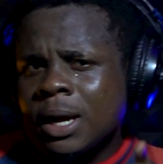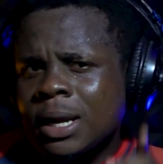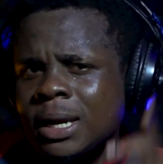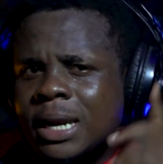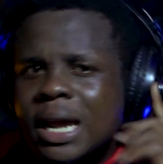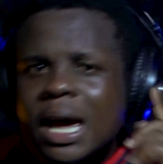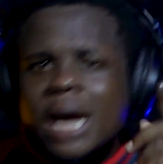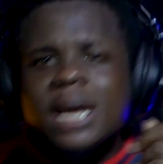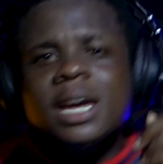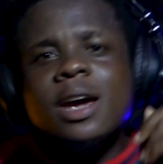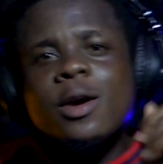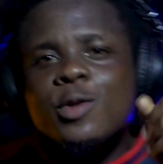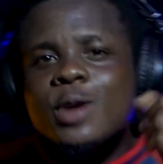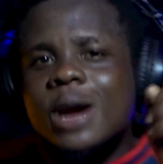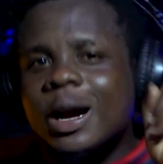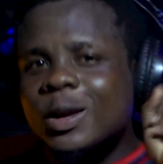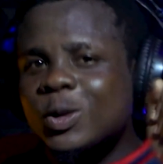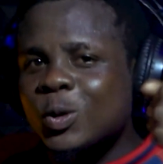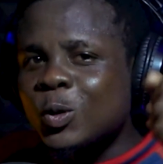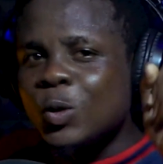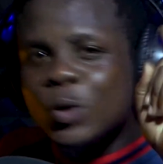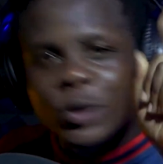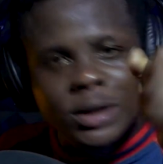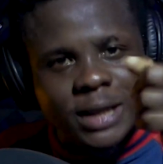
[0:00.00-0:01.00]
Now you are
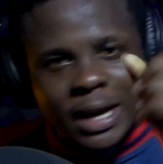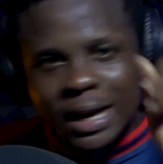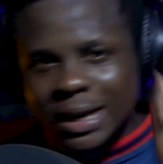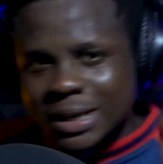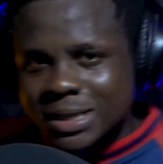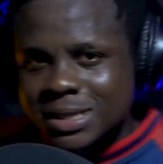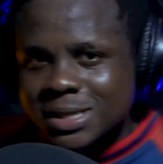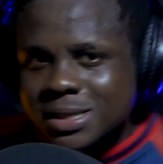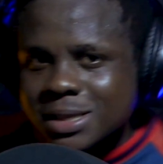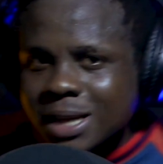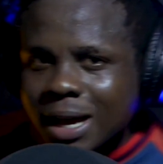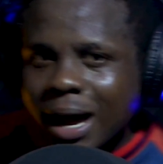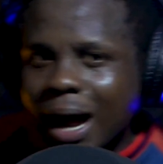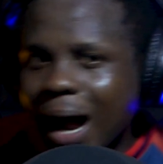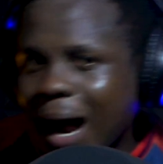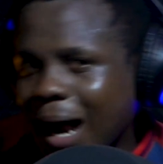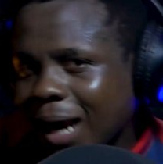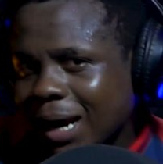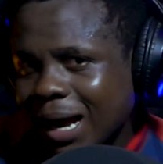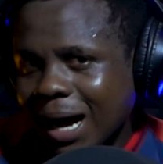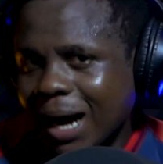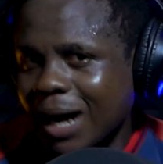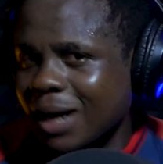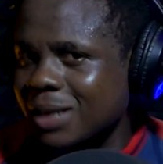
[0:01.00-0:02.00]
2:30.
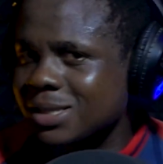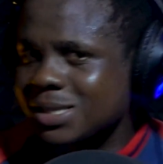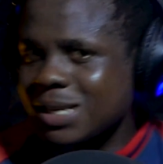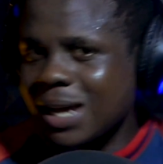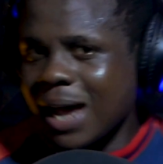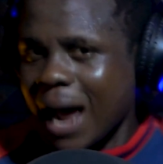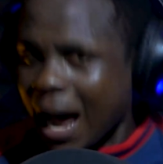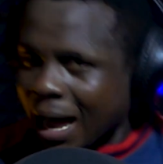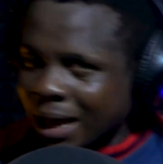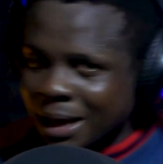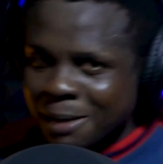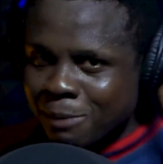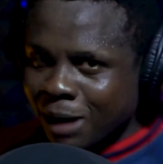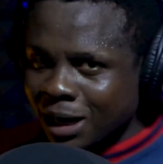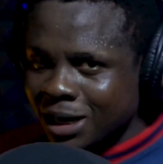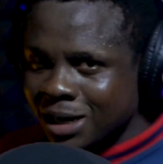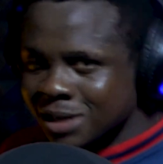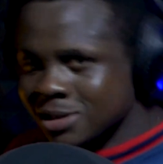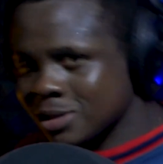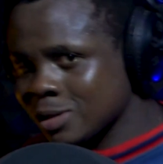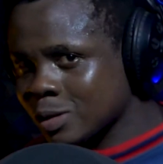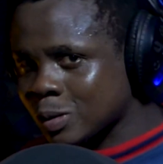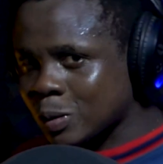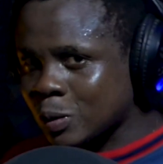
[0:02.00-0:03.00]
I don't say I him
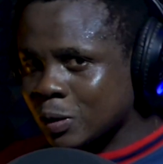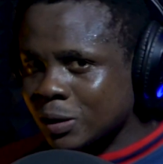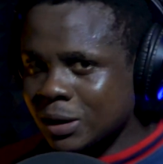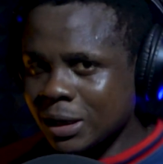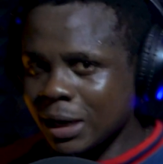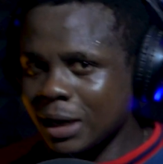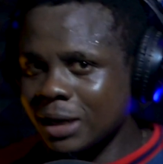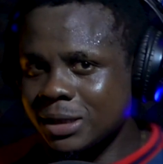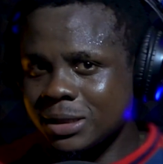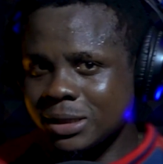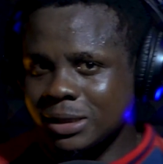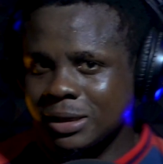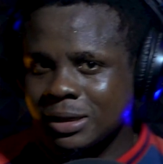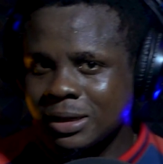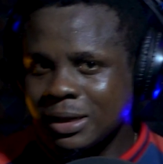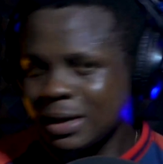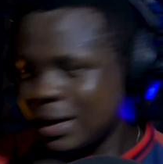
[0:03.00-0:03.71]
that you 2:30.